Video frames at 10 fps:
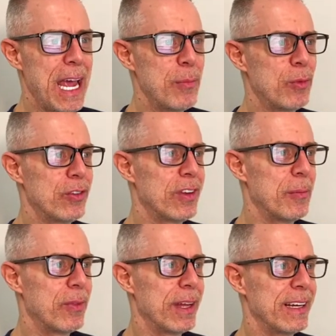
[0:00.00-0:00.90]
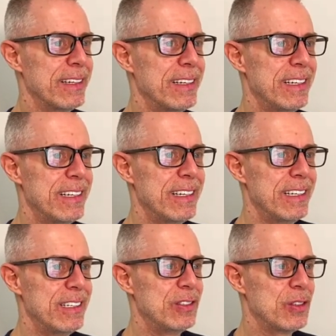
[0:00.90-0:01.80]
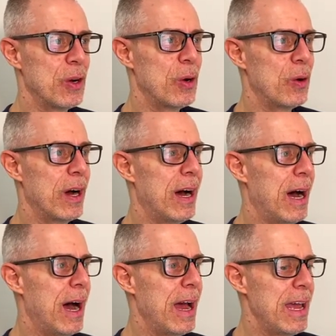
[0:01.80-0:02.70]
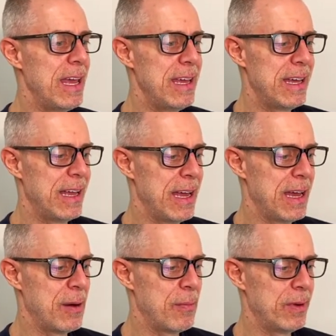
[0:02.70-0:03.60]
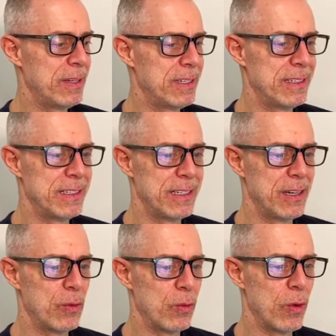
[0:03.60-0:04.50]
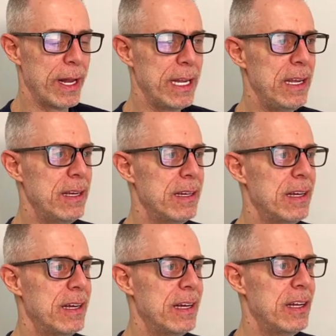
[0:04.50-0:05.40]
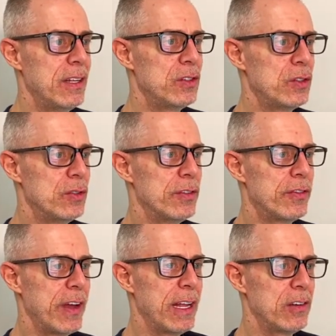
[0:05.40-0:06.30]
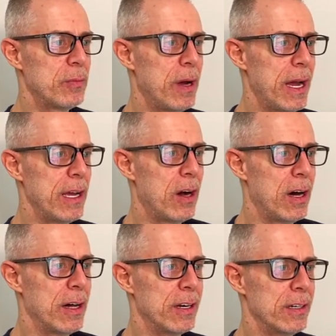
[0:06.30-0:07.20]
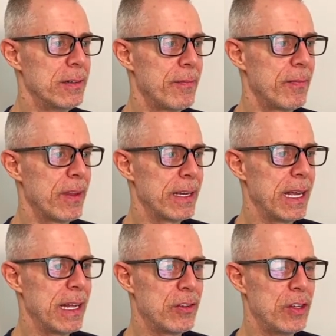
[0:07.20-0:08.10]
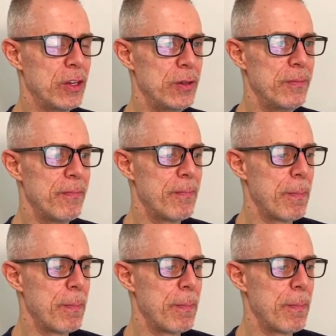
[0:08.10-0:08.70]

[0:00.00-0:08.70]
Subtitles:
games or something. So I am ready to defend my honor against you.